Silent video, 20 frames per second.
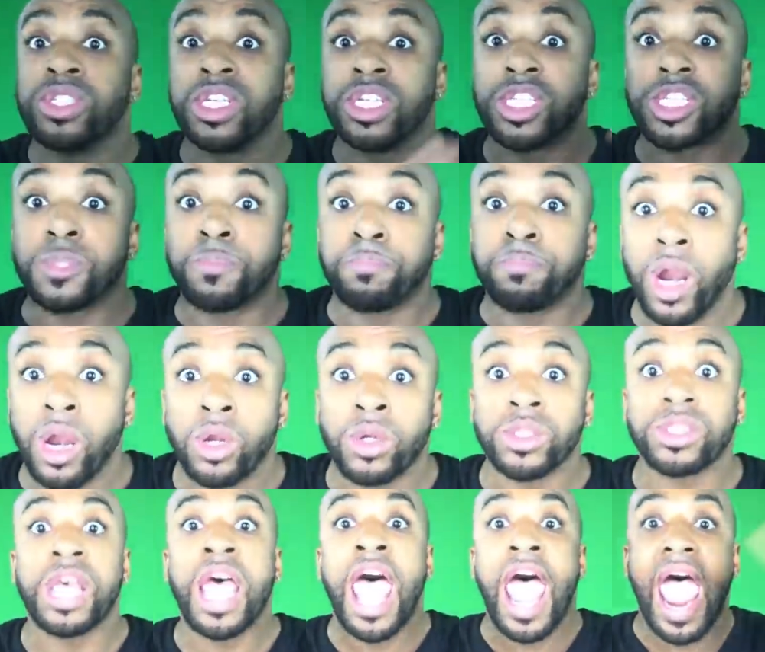
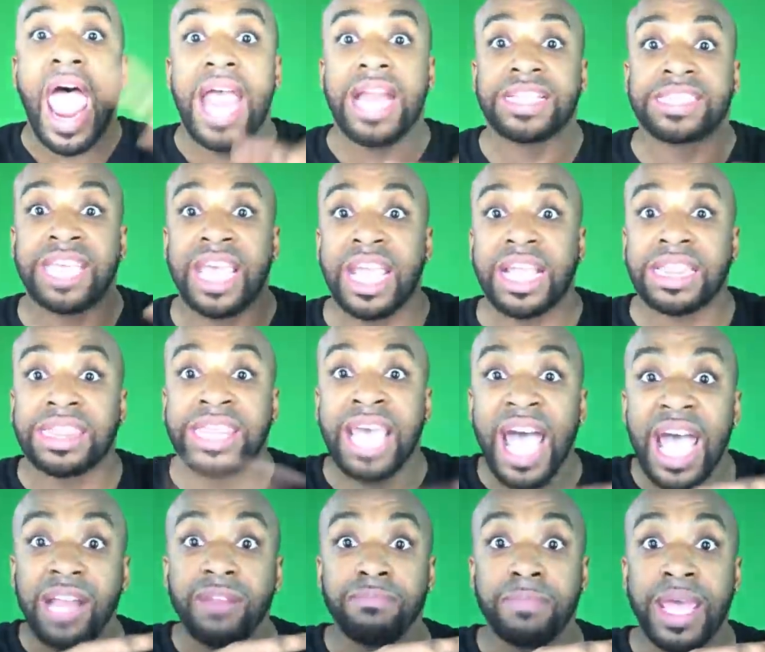disperse and take
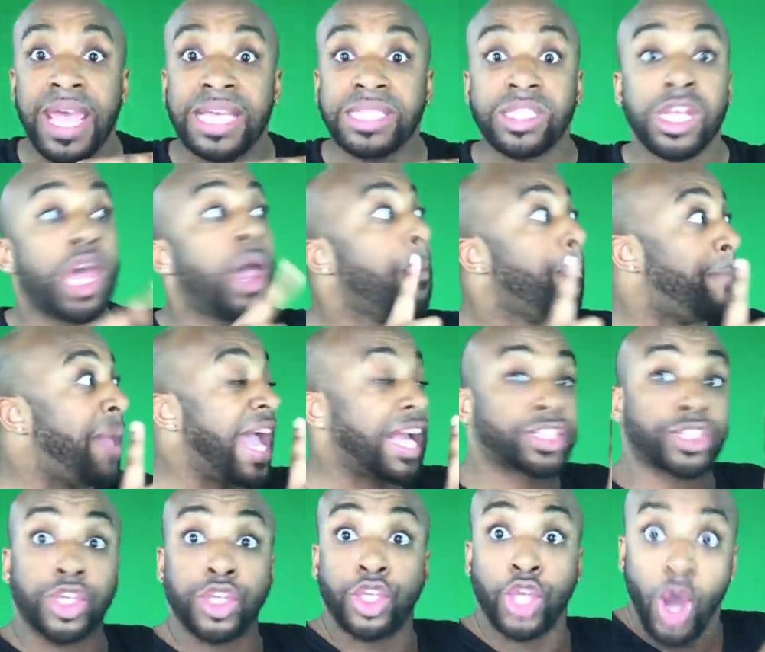that mess
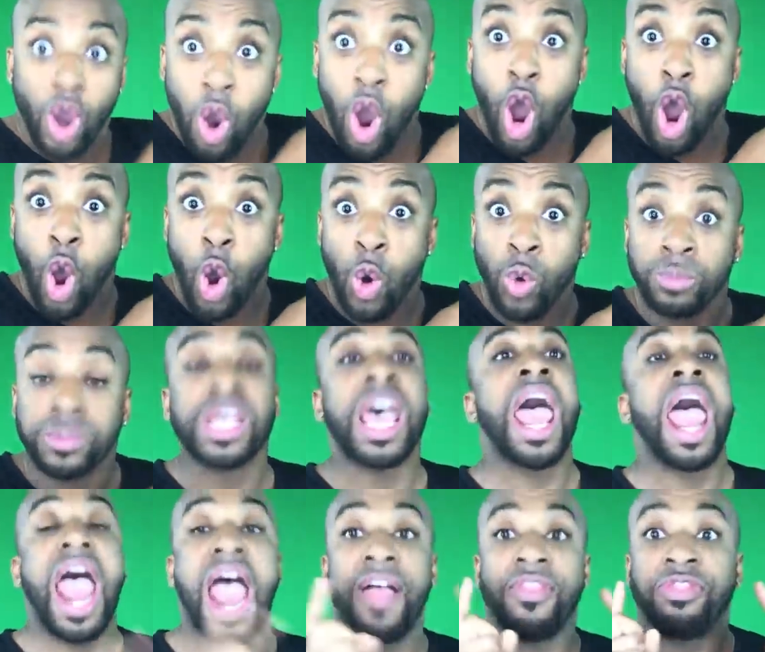back to your homes.
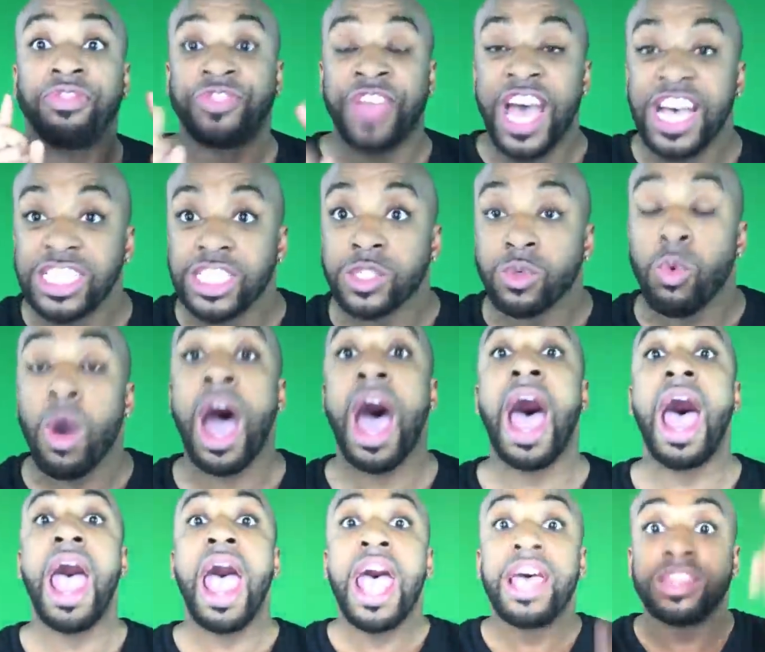And that's
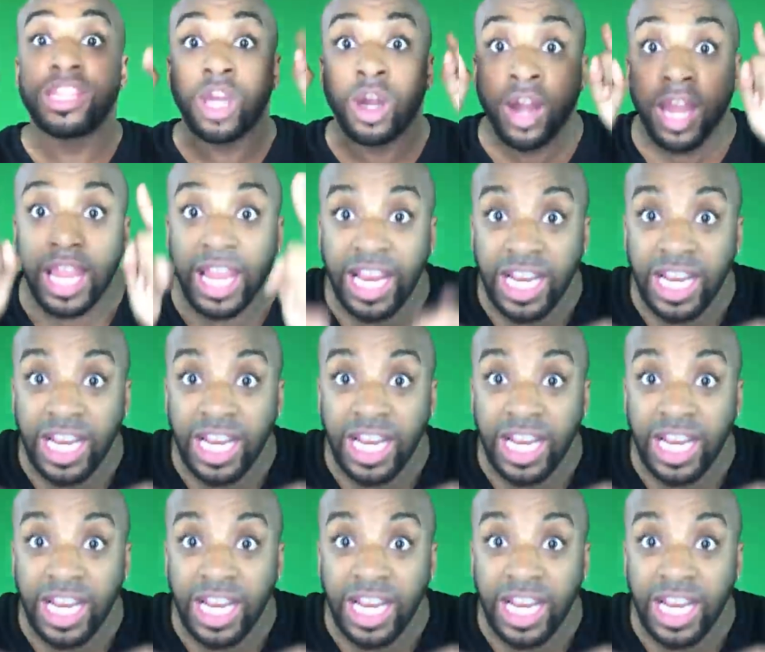why there are